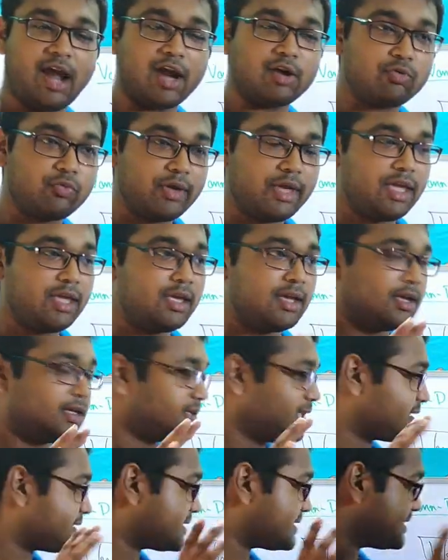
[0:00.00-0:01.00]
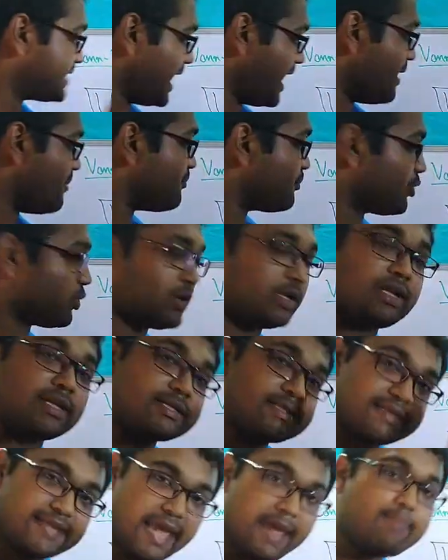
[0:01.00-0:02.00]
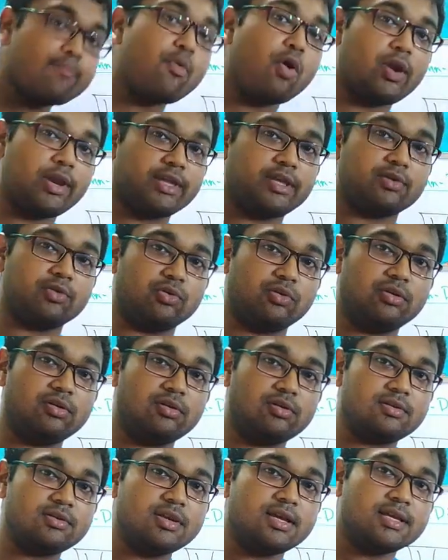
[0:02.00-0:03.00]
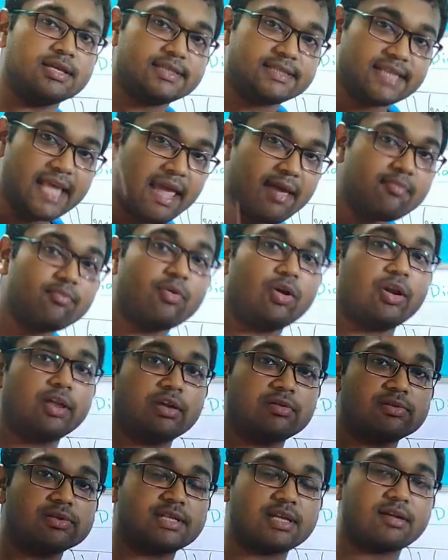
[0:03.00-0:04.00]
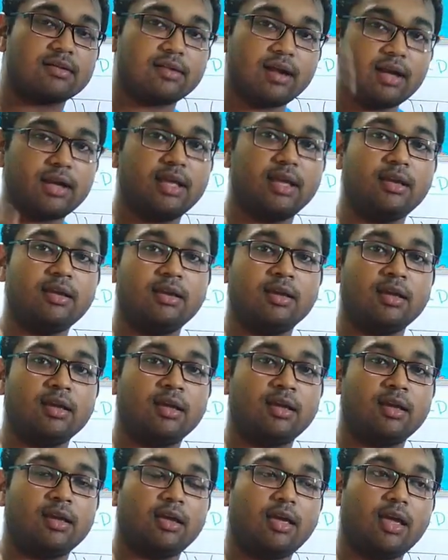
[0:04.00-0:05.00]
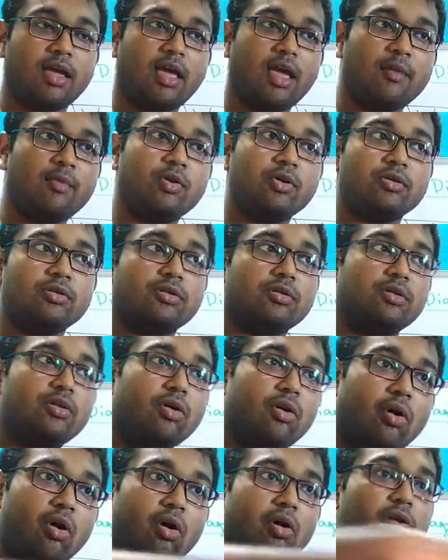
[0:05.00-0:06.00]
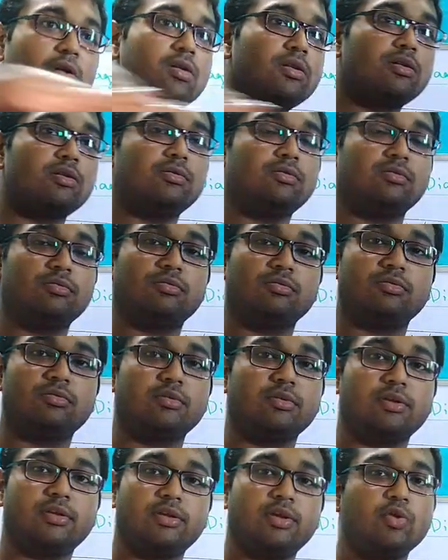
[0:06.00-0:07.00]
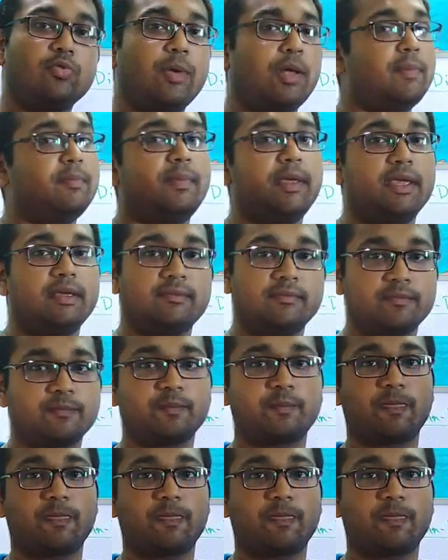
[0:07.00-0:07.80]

And we, the same protein, the same molecule, same molecules are running among all human beings.